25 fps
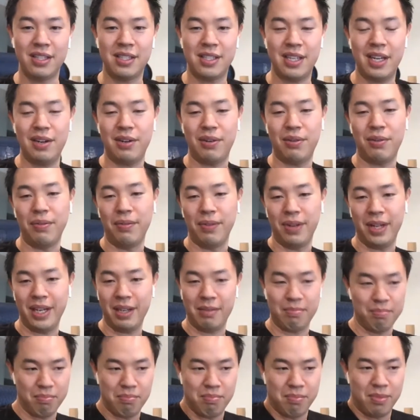sale,
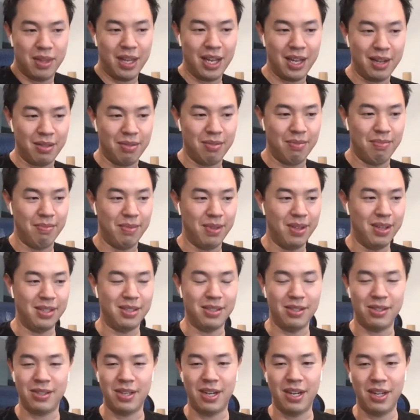like that.
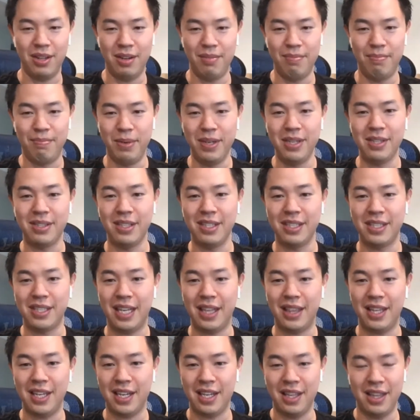It's a solid business
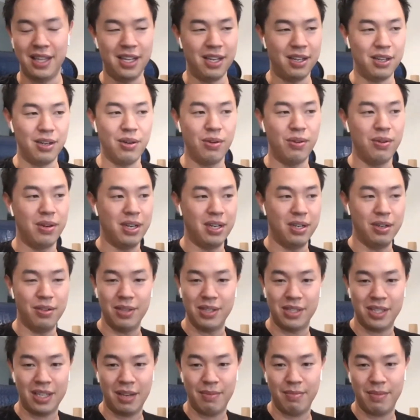that they can then go and
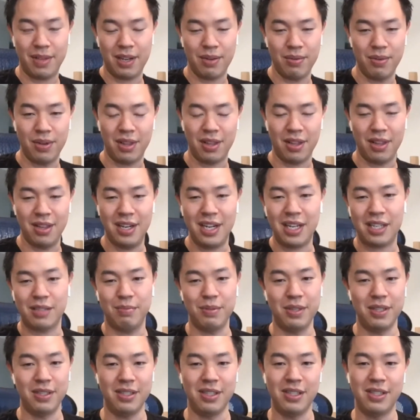do the same thing with on the
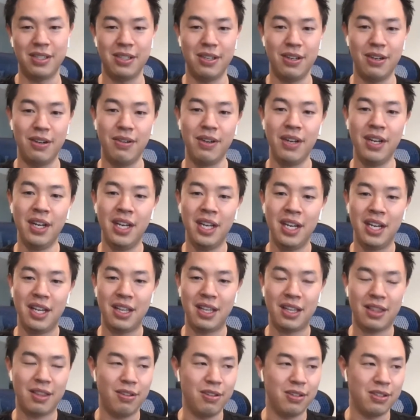next business. So I
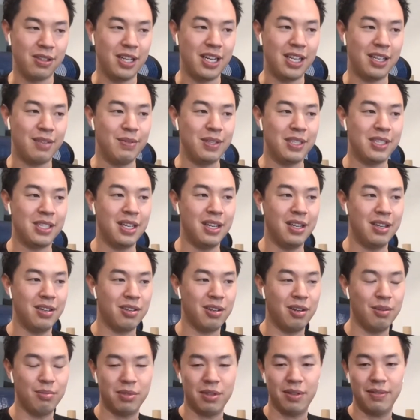think there is a lot to be said in
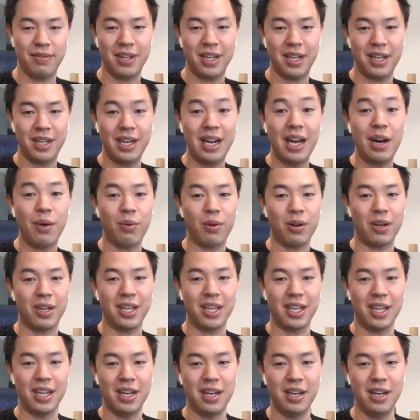terms of
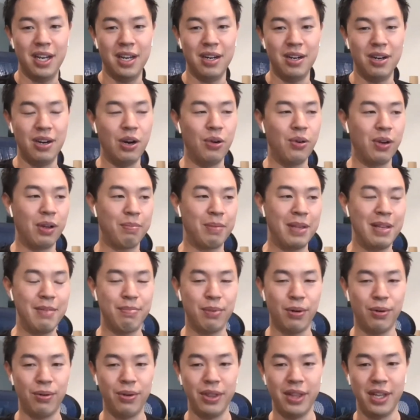networking and knowing
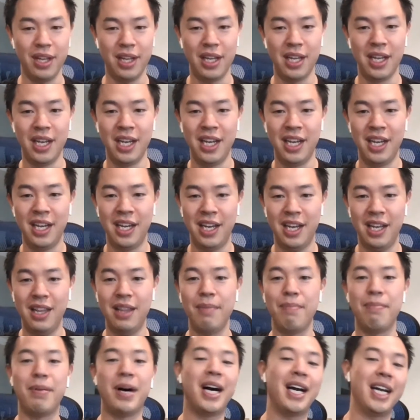people in
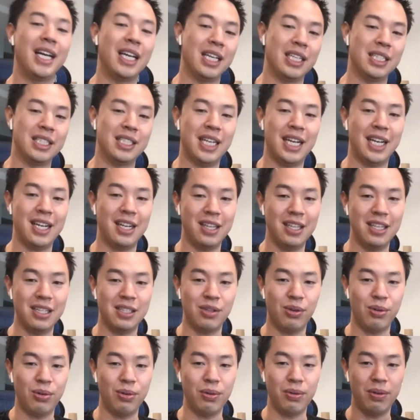the buying side of
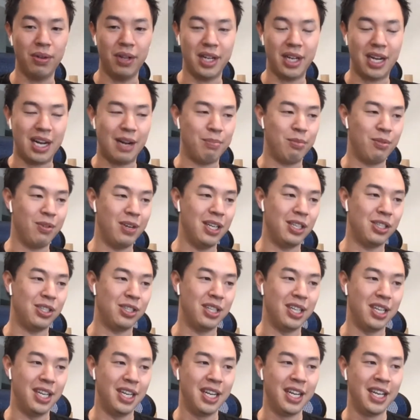this whole
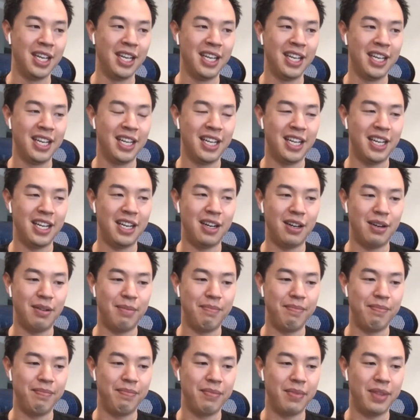operation.
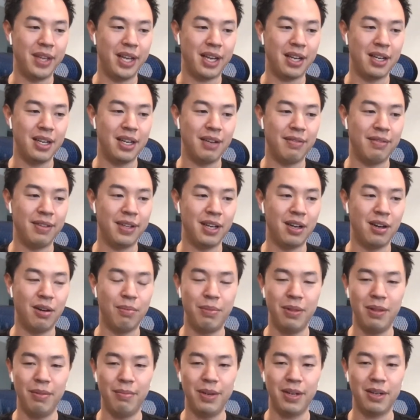That can definitely
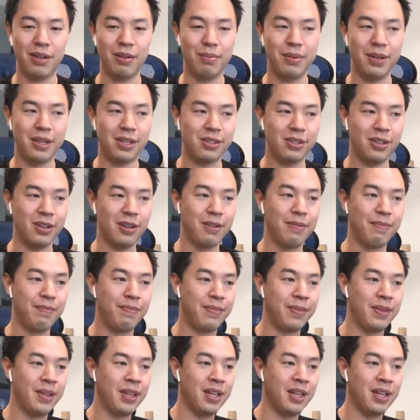help in the bigger picture.